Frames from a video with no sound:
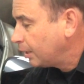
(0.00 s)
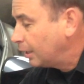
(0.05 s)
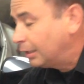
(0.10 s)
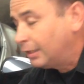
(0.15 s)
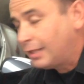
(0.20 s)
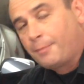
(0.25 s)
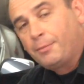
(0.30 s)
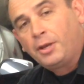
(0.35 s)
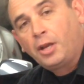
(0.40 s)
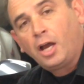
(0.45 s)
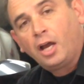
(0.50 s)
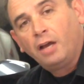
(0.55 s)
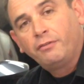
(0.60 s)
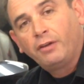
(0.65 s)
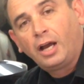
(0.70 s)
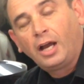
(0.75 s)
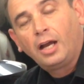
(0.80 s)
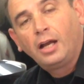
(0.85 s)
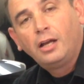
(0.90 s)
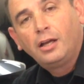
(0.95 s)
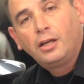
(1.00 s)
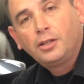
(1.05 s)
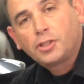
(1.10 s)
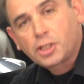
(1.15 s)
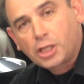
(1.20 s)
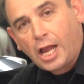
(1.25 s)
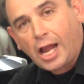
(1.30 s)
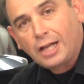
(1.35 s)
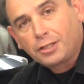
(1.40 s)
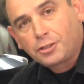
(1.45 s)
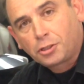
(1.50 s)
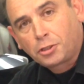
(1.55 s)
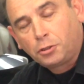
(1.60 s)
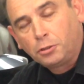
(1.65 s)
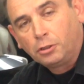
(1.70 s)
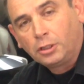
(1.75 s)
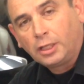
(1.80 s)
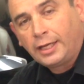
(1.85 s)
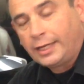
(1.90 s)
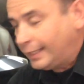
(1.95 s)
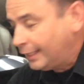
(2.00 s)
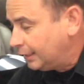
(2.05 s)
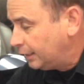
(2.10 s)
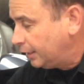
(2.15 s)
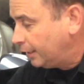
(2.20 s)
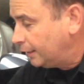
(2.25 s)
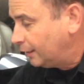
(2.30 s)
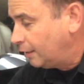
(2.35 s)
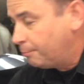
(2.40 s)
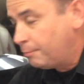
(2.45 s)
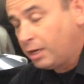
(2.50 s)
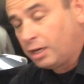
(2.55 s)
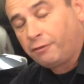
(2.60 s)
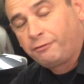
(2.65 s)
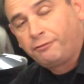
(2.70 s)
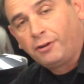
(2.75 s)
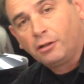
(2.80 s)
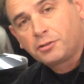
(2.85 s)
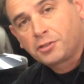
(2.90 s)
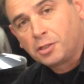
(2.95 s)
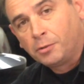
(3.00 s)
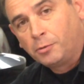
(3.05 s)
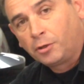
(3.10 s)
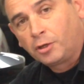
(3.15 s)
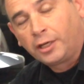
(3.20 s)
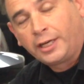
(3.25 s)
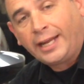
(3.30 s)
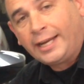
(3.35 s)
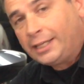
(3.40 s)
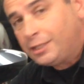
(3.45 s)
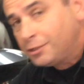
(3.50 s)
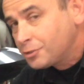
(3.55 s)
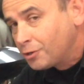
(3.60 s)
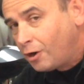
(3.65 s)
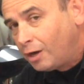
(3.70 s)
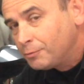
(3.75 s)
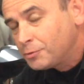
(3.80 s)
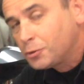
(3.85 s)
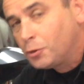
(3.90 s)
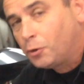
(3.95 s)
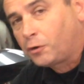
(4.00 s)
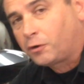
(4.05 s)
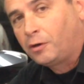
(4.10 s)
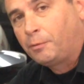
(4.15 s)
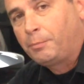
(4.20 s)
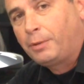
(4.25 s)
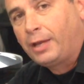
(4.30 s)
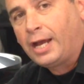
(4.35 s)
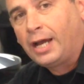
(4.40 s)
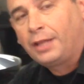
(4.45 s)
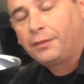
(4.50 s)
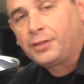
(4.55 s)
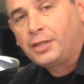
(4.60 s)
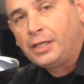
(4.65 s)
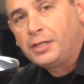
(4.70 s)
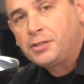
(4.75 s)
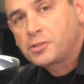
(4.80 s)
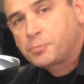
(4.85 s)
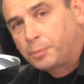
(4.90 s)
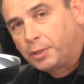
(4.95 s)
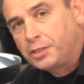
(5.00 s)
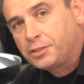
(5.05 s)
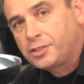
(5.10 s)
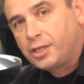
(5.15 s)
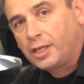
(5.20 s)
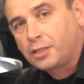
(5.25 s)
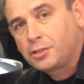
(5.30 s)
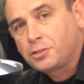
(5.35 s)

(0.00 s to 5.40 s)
Laminova charge cooler in the inlet manifold. So we're not at any time talking about the EcuteK